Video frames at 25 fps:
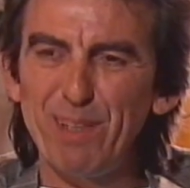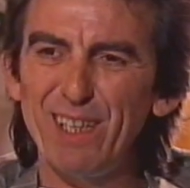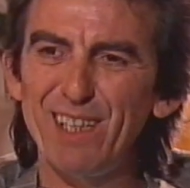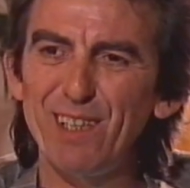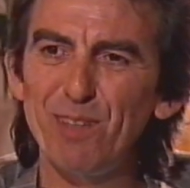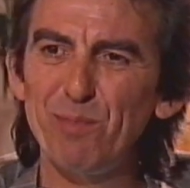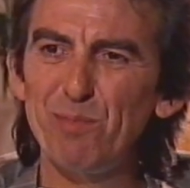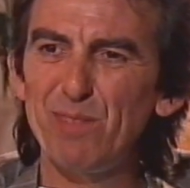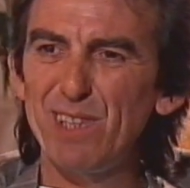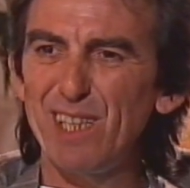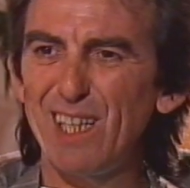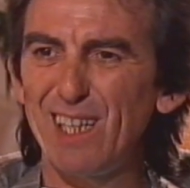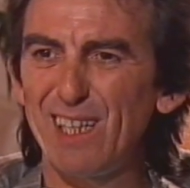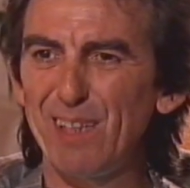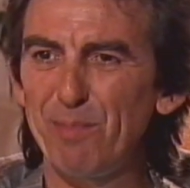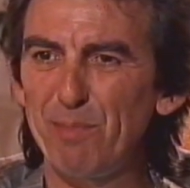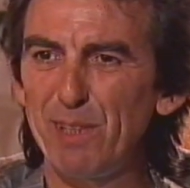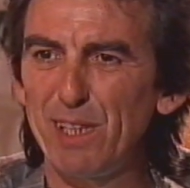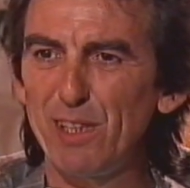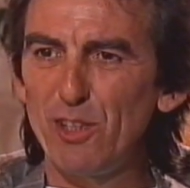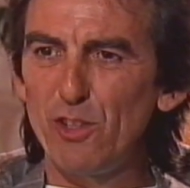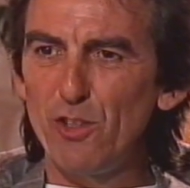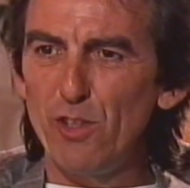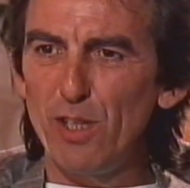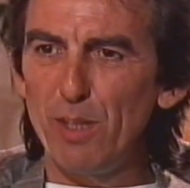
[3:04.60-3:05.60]
it becomes like a
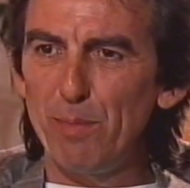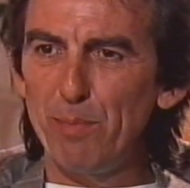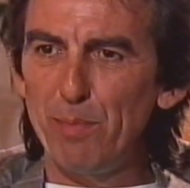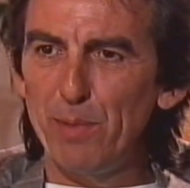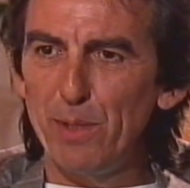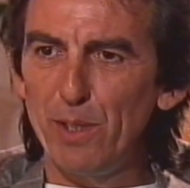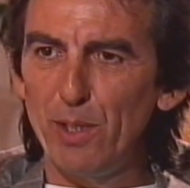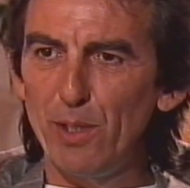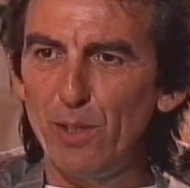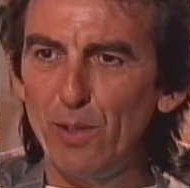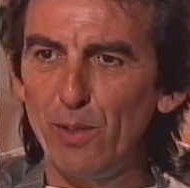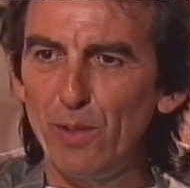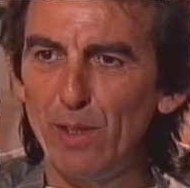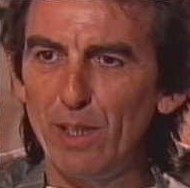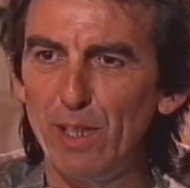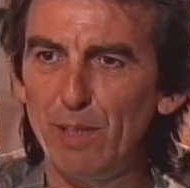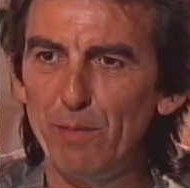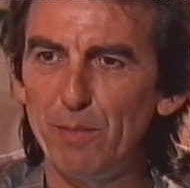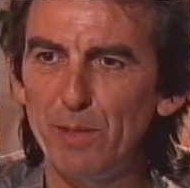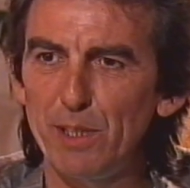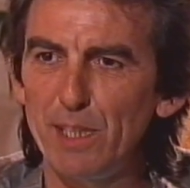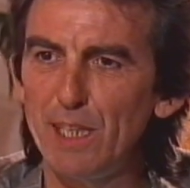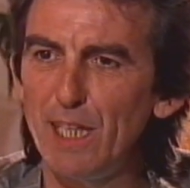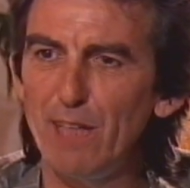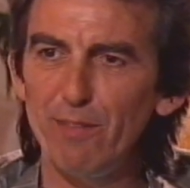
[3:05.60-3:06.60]
big trip, you know. If
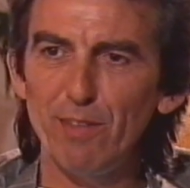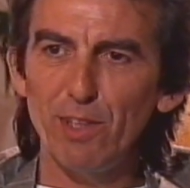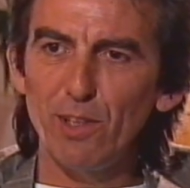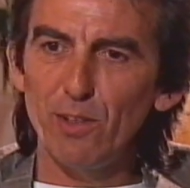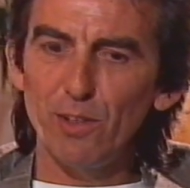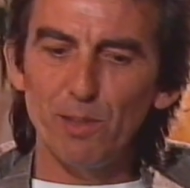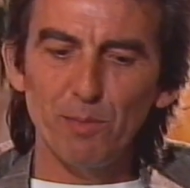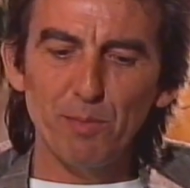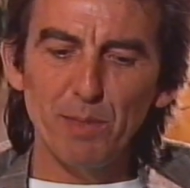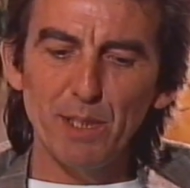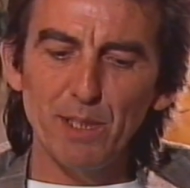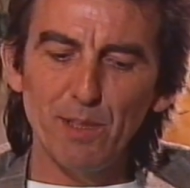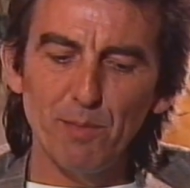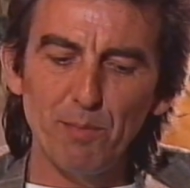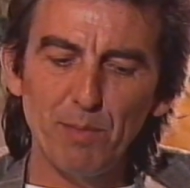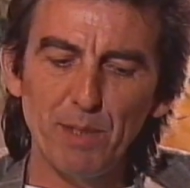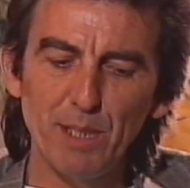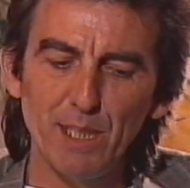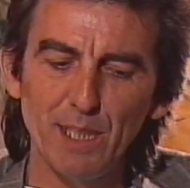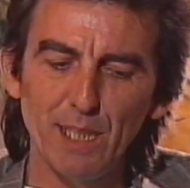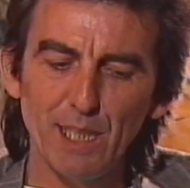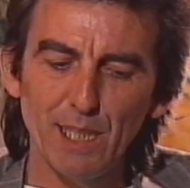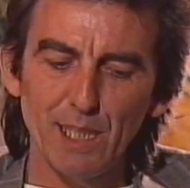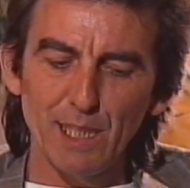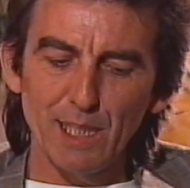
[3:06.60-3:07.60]
it's never going to be the
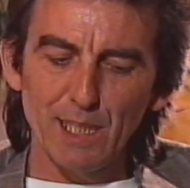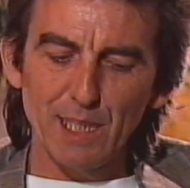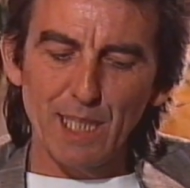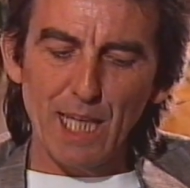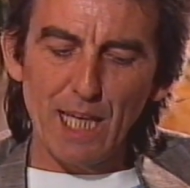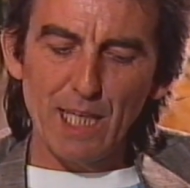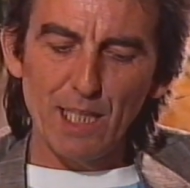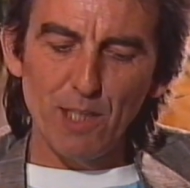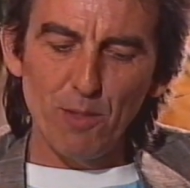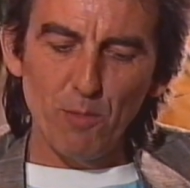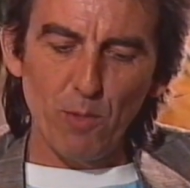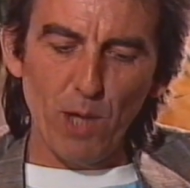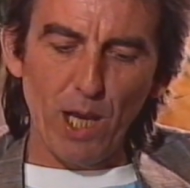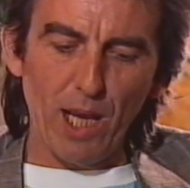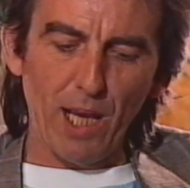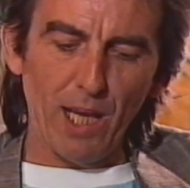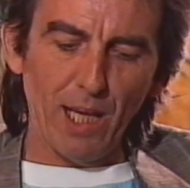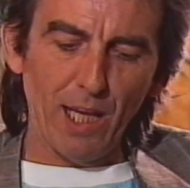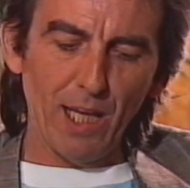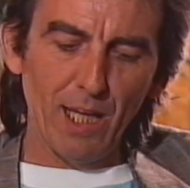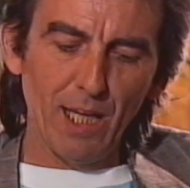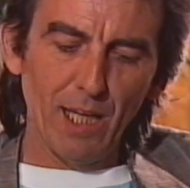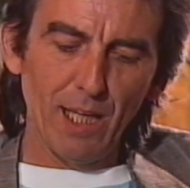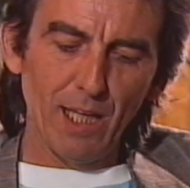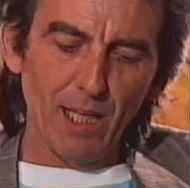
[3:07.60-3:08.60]
Beatles
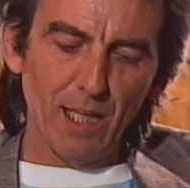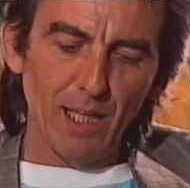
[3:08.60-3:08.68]
anyway.